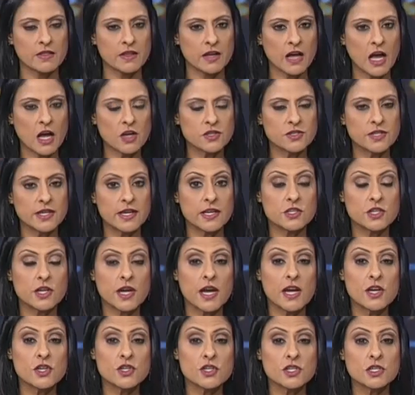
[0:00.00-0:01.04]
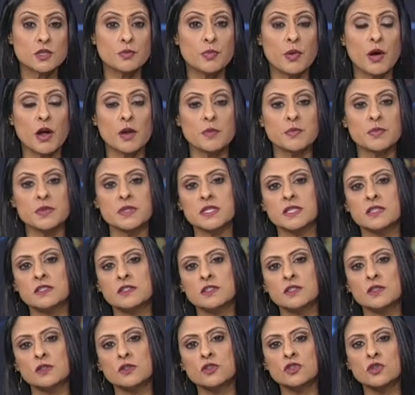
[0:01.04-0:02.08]
The Gauteng Education Department is
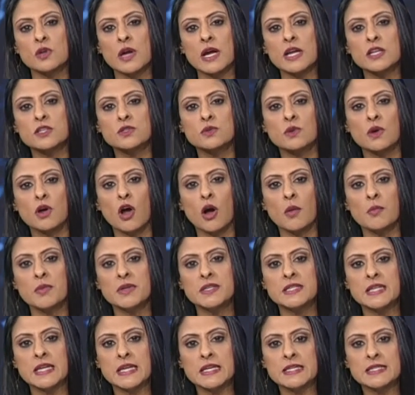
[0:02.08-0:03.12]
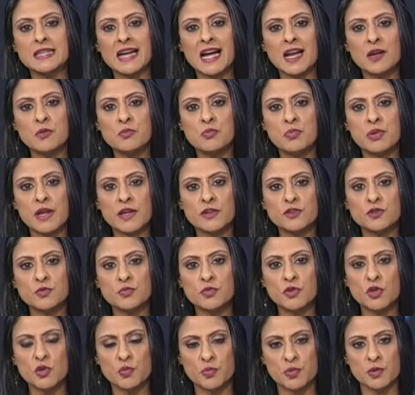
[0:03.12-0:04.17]
still trying to accommodate unplaced
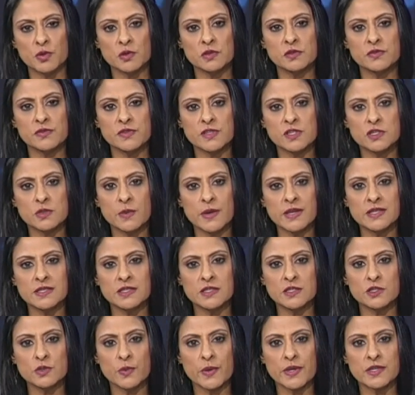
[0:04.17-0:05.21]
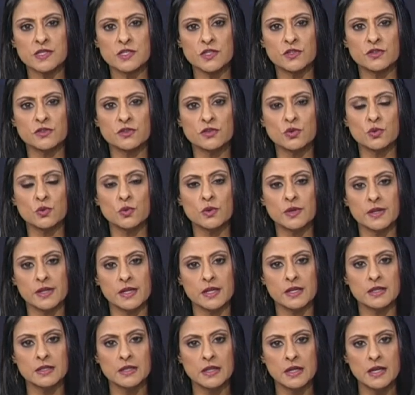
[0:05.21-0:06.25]
pupils for the 2020 school
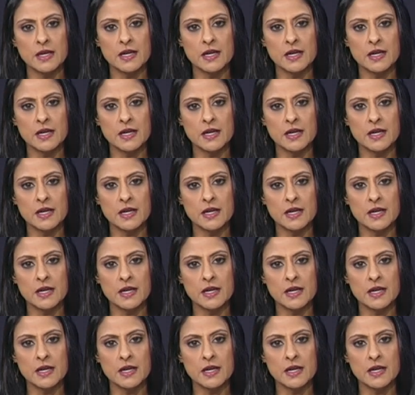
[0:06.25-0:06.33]
year.